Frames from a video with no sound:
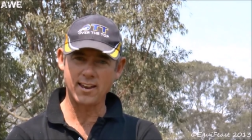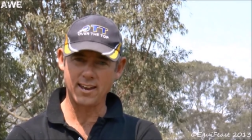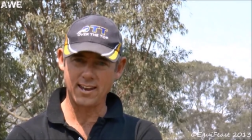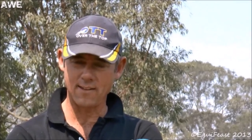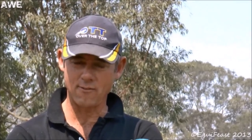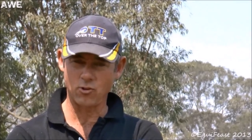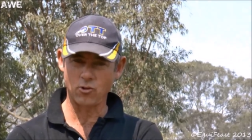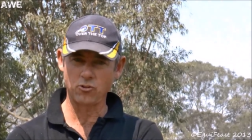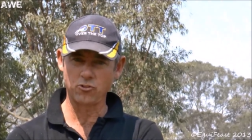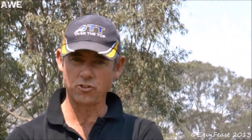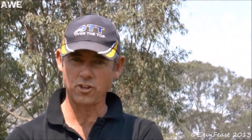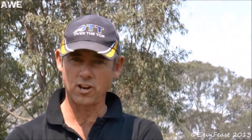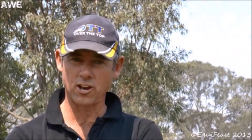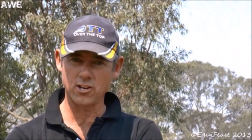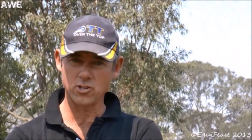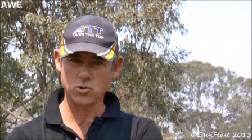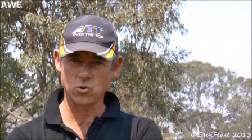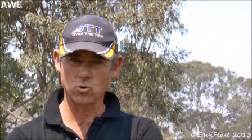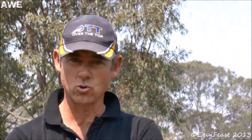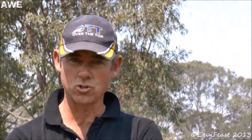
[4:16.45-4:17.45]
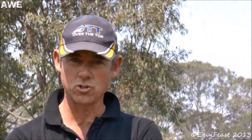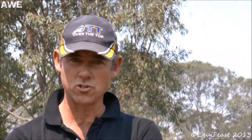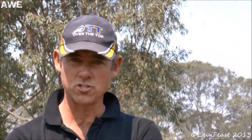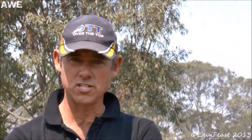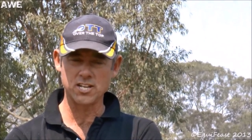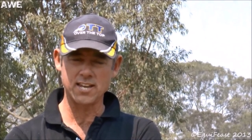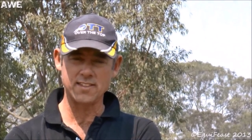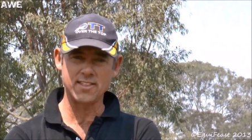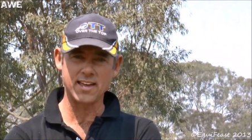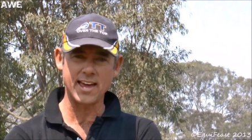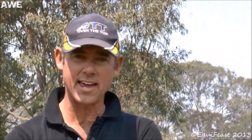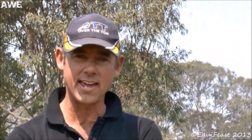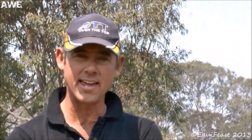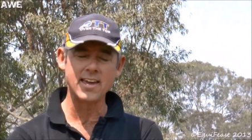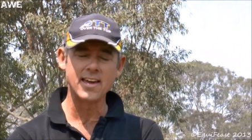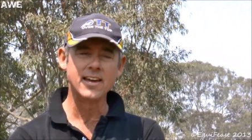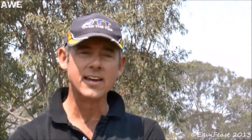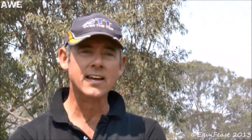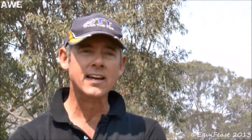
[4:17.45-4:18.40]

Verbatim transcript: levels that I talked to said they